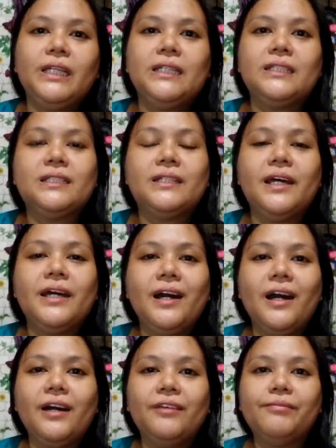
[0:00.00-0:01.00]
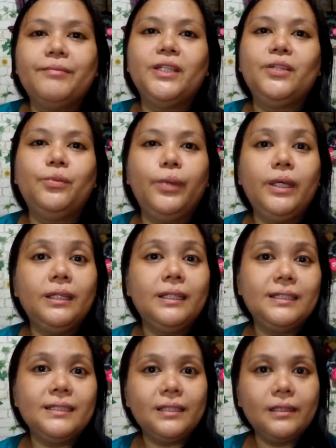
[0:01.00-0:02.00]
things that I have been doing
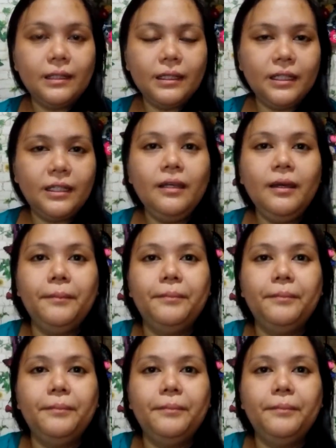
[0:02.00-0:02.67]
recently.